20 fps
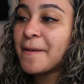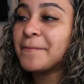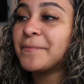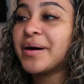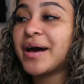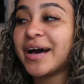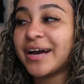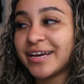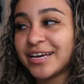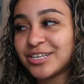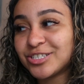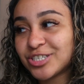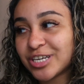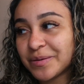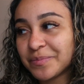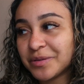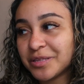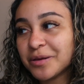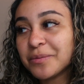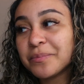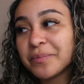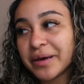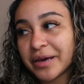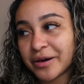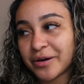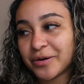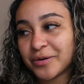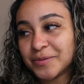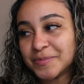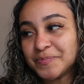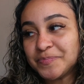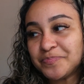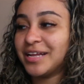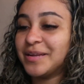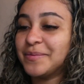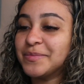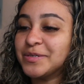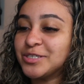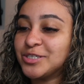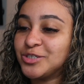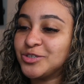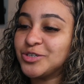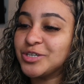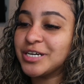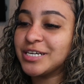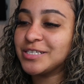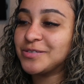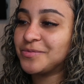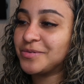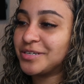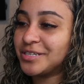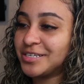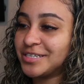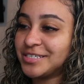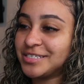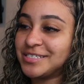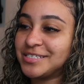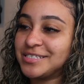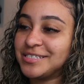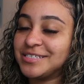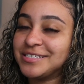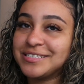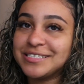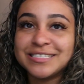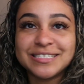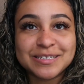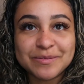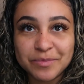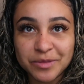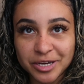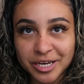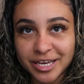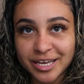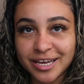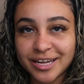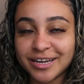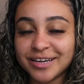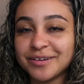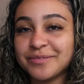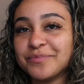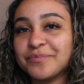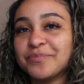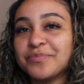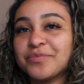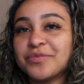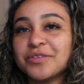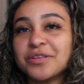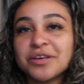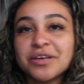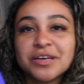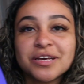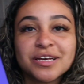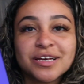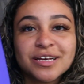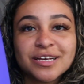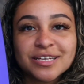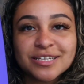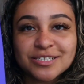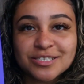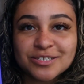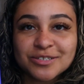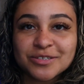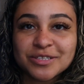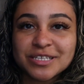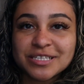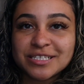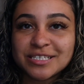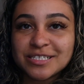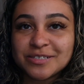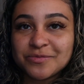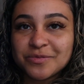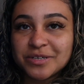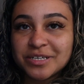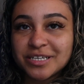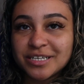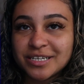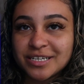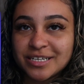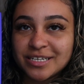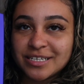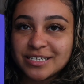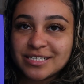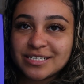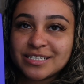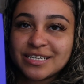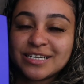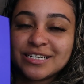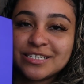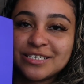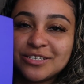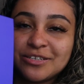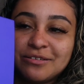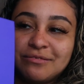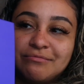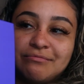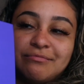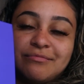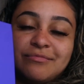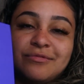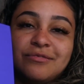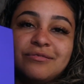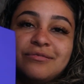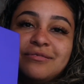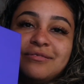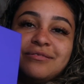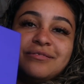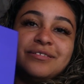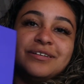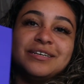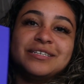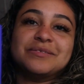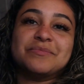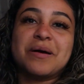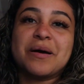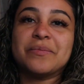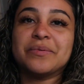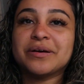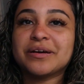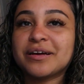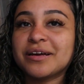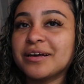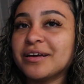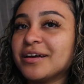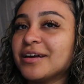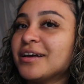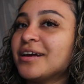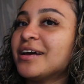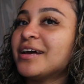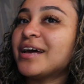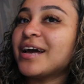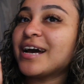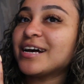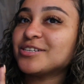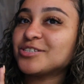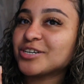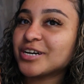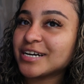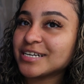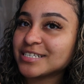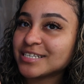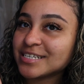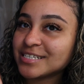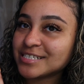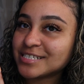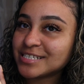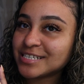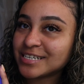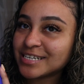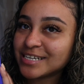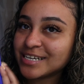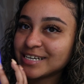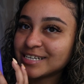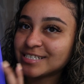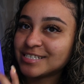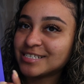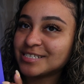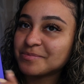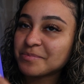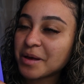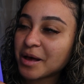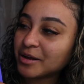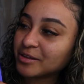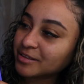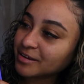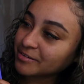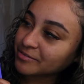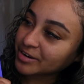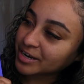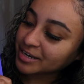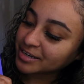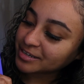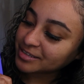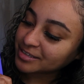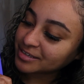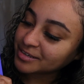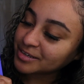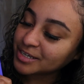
package came in the mail. Let me just show you guys what it is since I'm looking at it. So this is what it is and it's, ooh, it's not big. As you guys can see, it's Smile Direct